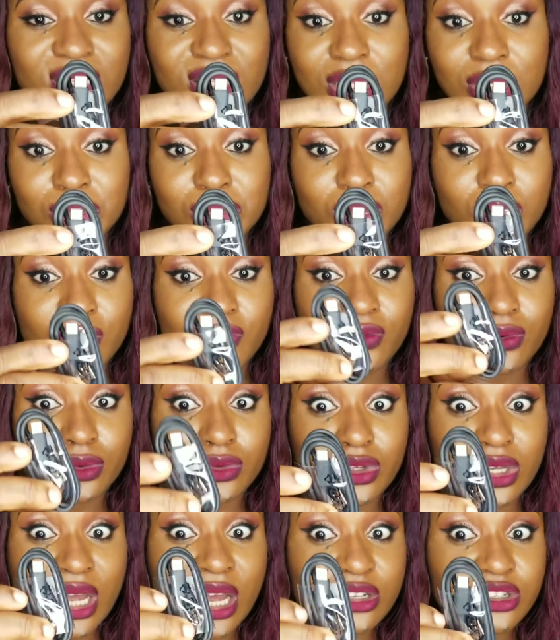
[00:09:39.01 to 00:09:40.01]
I don't know if you
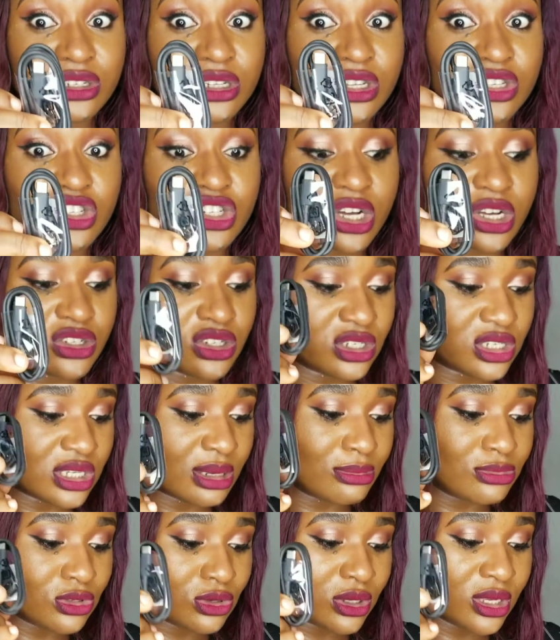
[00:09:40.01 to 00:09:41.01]
could actually charge
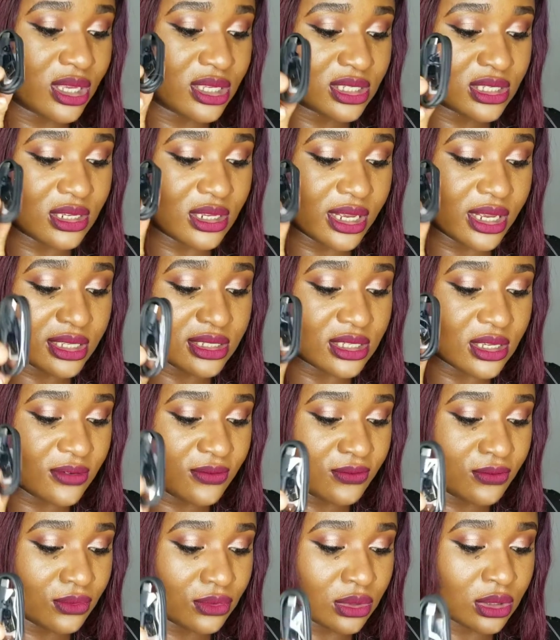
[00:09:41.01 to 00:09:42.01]
Samsung S8
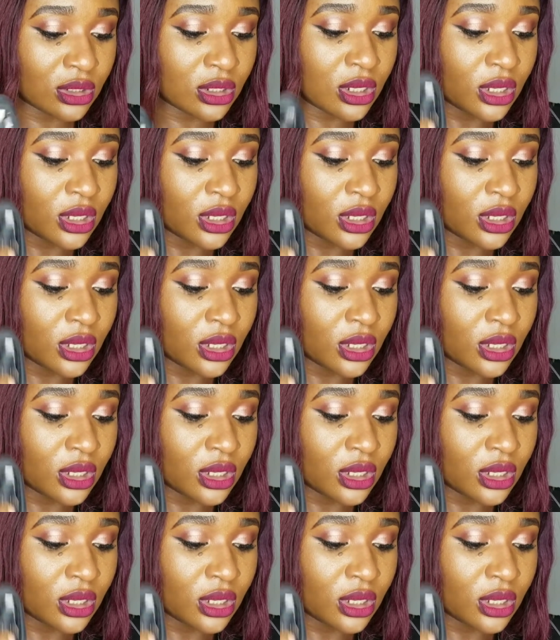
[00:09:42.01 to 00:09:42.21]
phone,